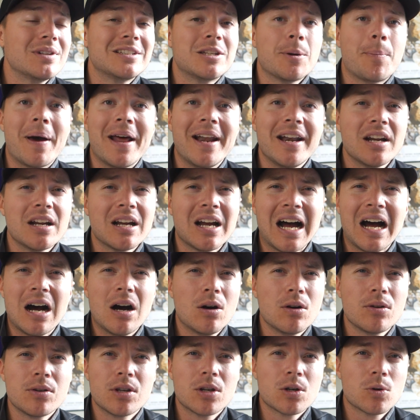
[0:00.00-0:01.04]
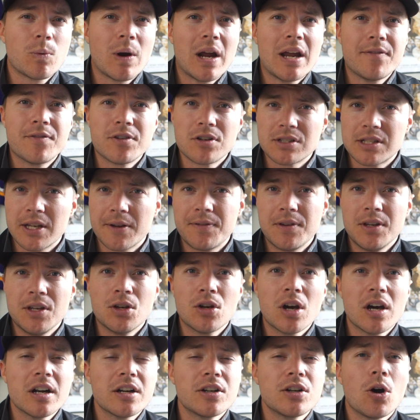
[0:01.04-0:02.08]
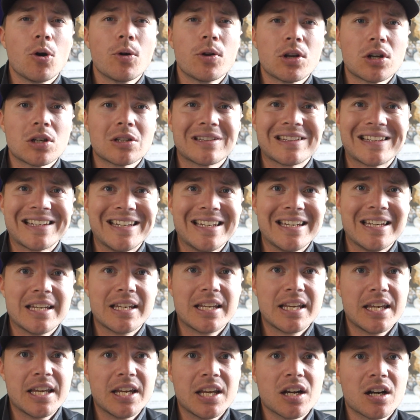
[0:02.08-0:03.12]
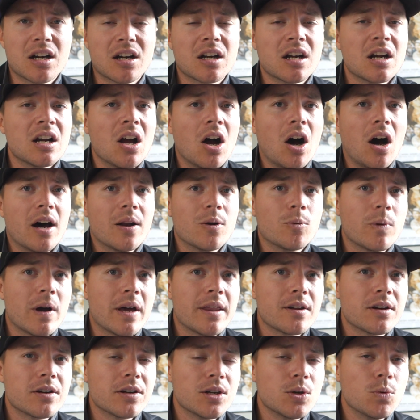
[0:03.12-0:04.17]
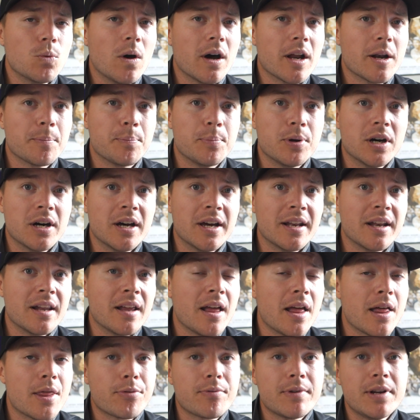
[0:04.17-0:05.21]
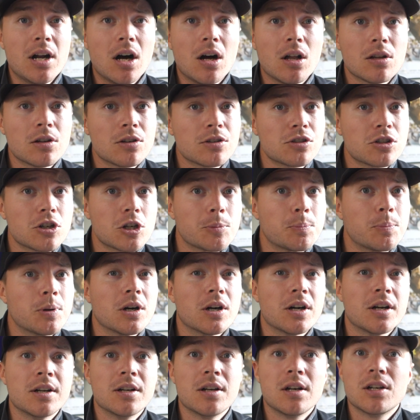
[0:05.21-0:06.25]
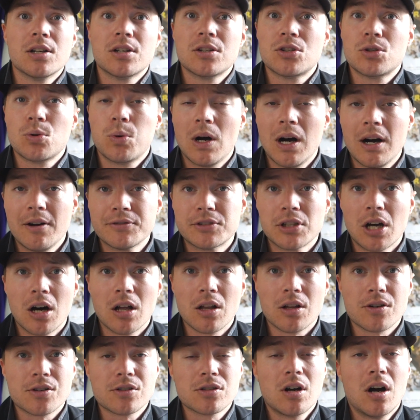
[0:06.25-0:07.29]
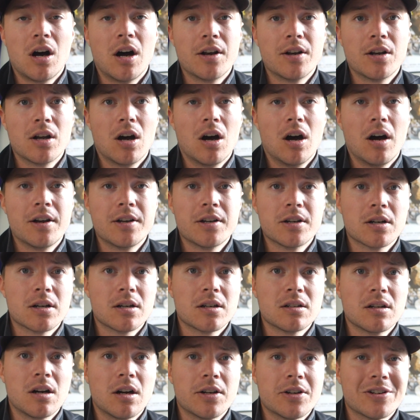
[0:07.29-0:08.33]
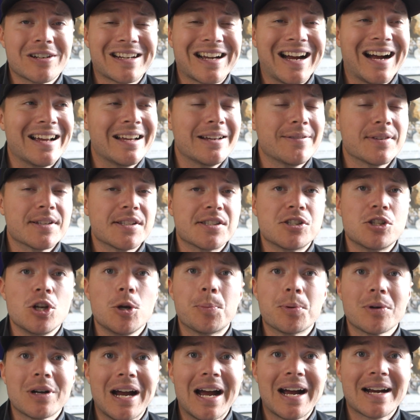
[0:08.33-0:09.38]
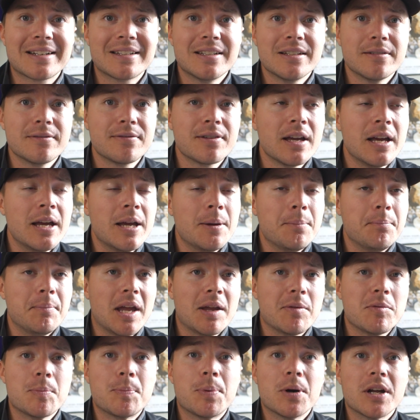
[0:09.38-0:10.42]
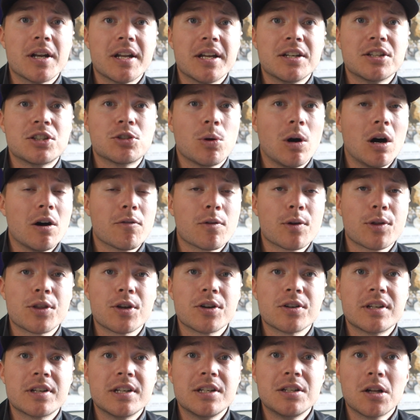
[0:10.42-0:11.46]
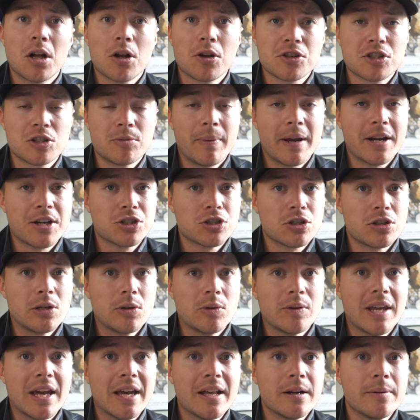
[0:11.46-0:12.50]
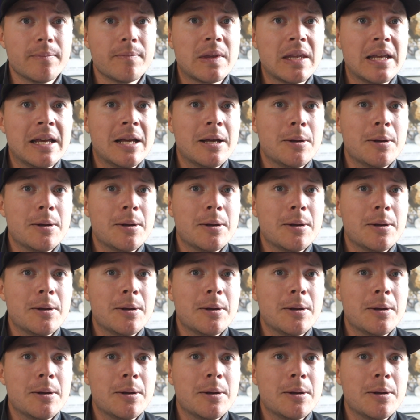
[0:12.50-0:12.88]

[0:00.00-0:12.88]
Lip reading: depending how your waivers. If you got to know your league here on whether you want to put $3 or put $12 on your guy. If it's super active, maybe put in $12 or $13 to make sure you get him.